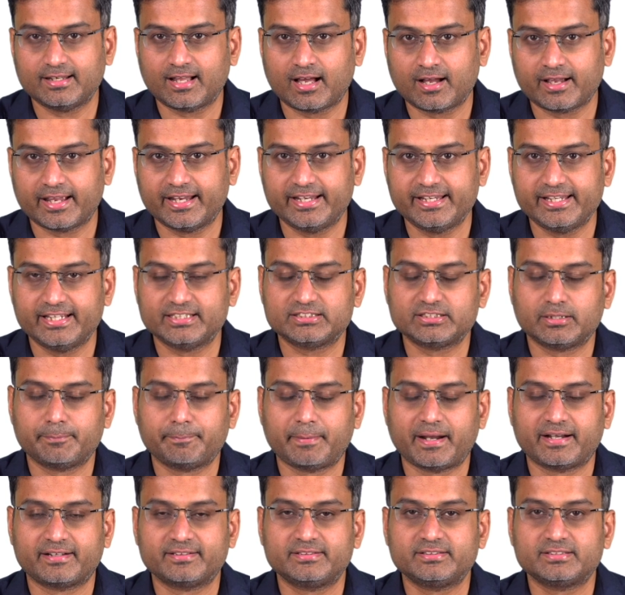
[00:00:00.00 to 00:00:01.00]
lung
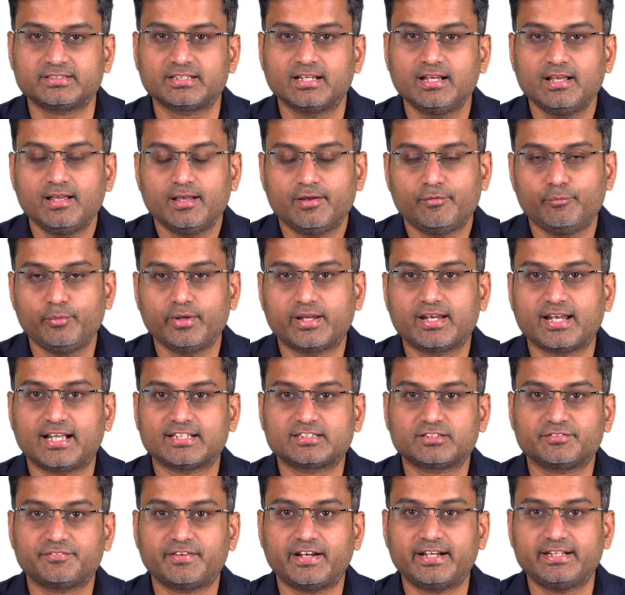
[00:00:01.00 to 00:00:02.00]
aeration patterns, we
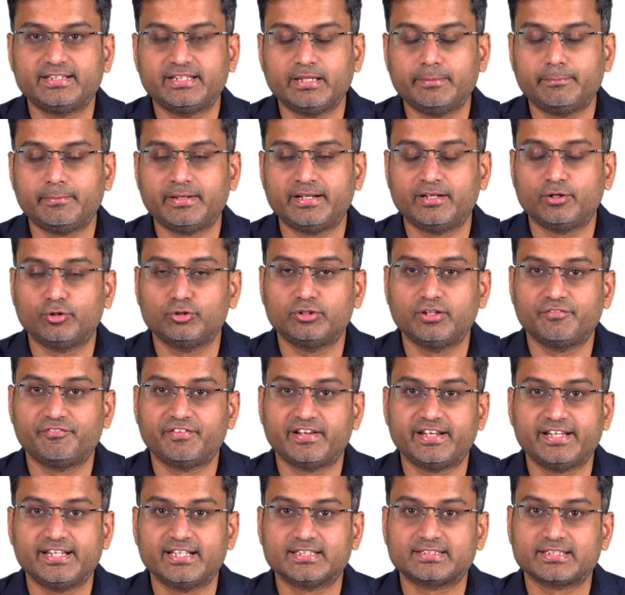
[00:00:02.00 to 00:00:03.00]
classified them into the
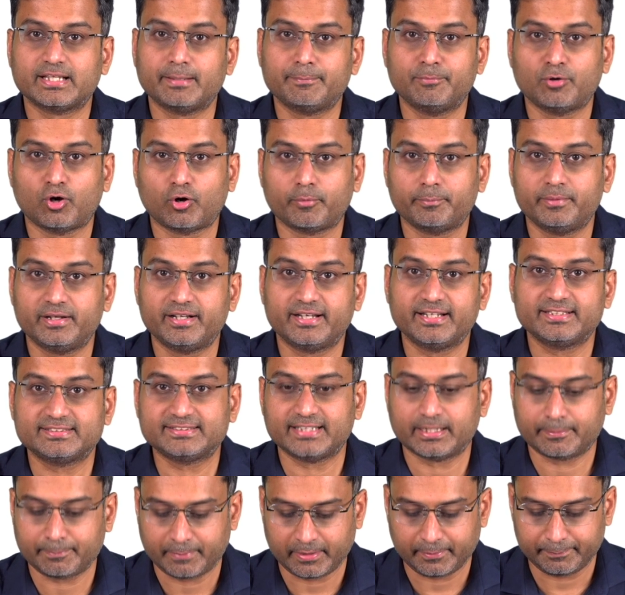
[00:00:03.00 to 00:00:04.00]
various
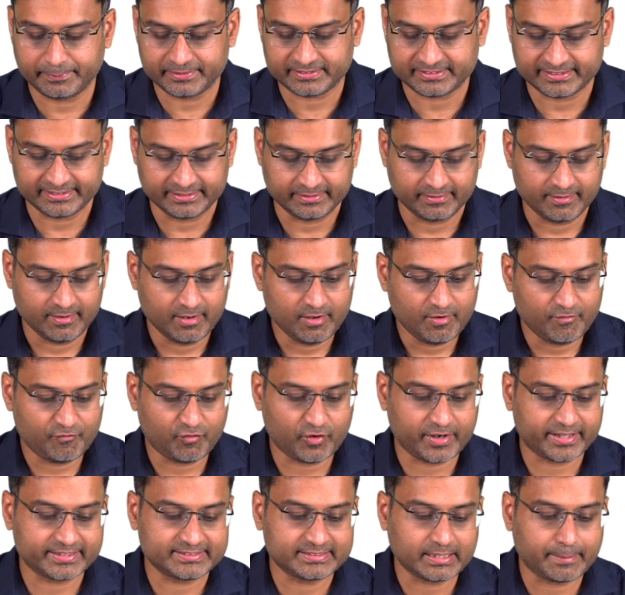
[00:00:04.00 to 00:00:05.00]
abnormalities that might be seen.
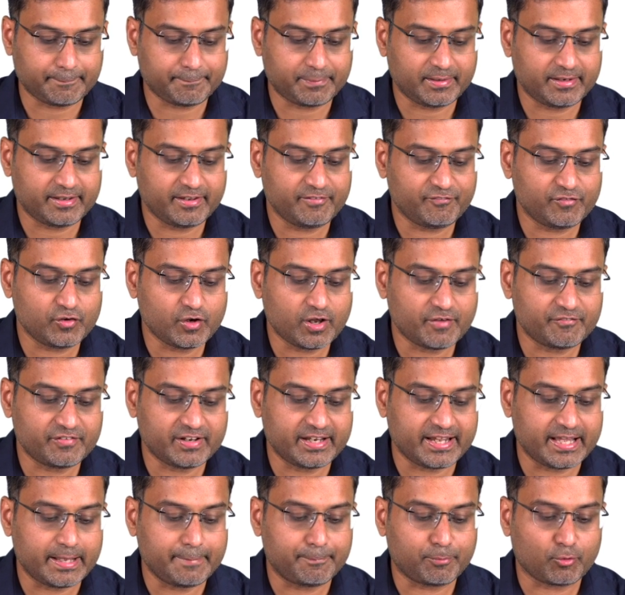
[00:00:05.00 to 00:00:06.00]
For example, if you have
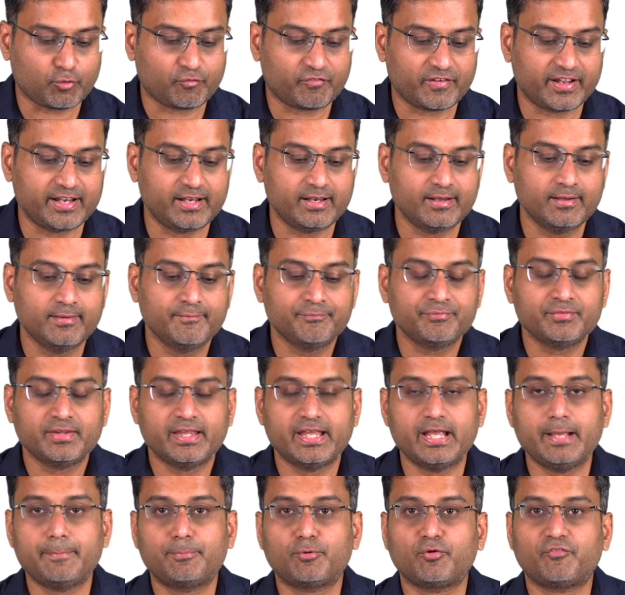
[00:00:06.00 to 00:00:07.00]
an A profile,
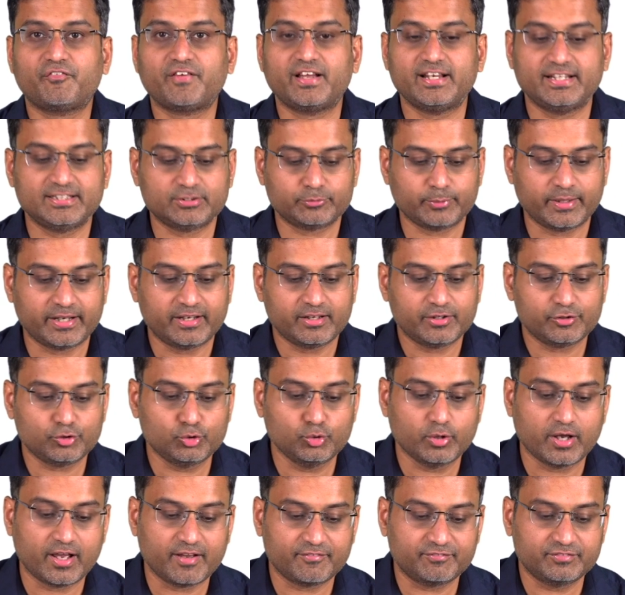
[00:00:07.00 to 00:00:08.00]
A profile is when
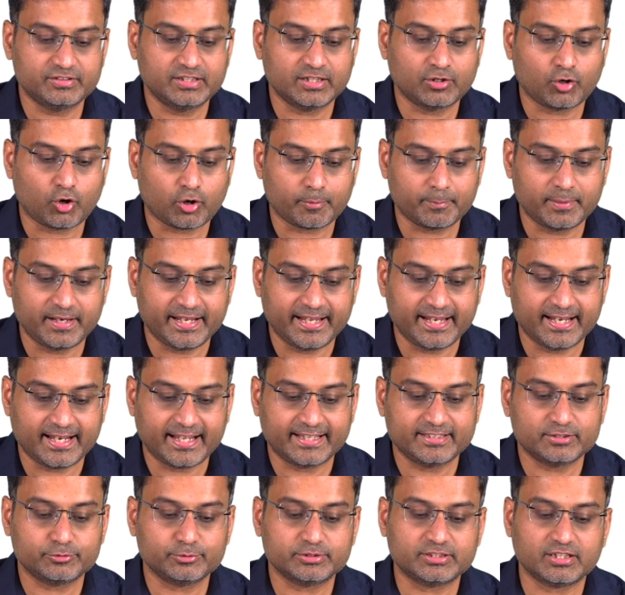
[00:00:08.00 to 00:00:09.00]
you have the normal A
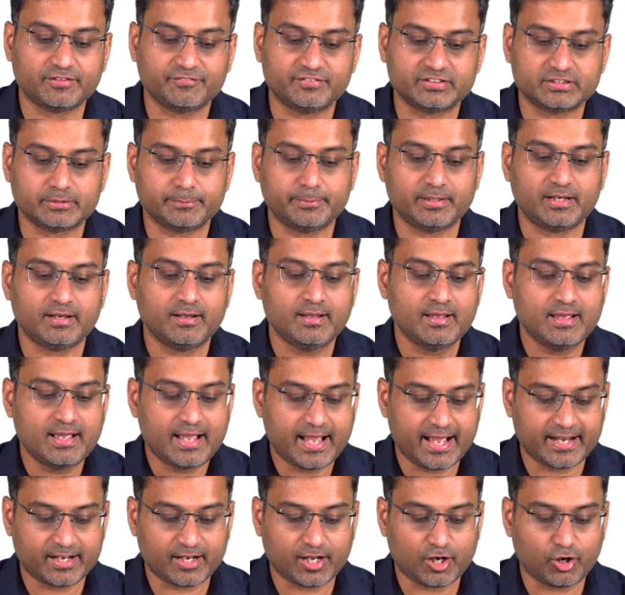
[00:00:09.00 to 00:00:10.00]
lines which are visible,
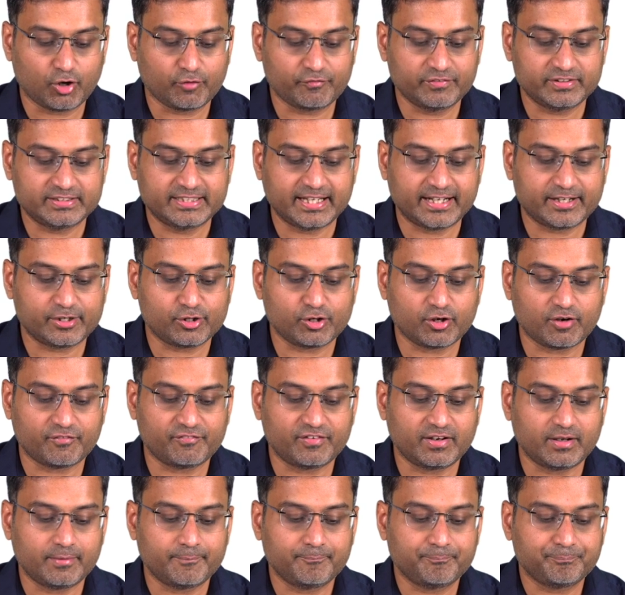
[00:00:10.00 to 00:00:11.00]
and along with that you
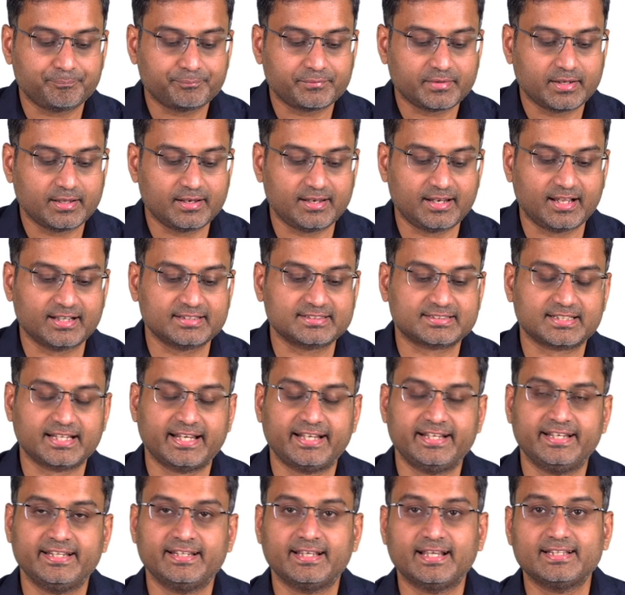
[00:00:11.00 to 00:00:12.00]
have a lung
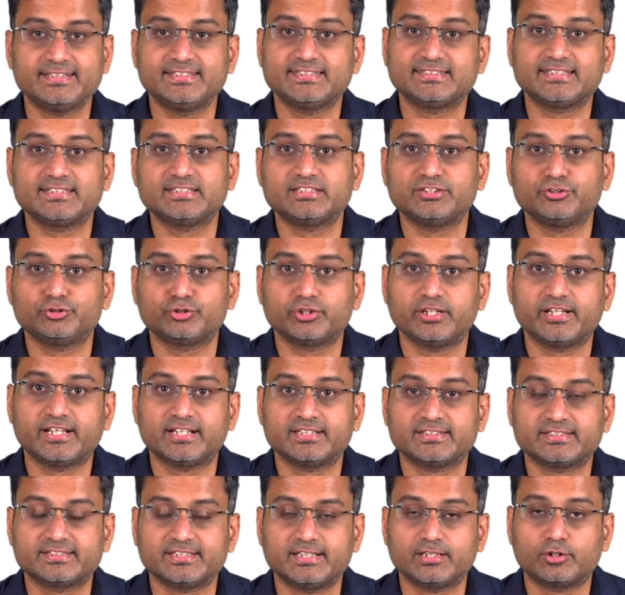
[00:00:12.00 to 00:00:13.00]
sliding, and this is usually
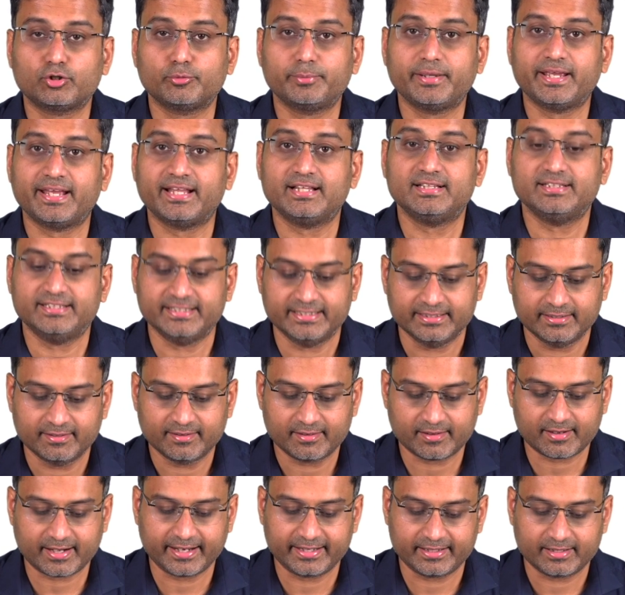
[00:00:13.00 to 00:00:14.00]
considered to be healthy,
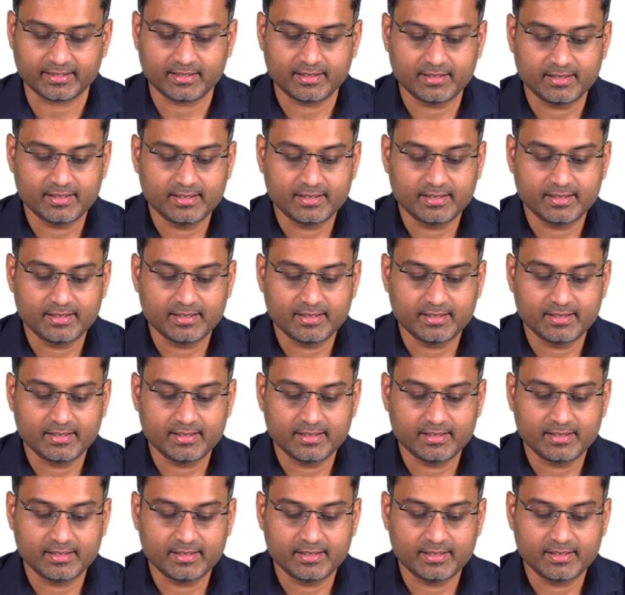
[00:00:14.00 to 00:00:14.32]
right?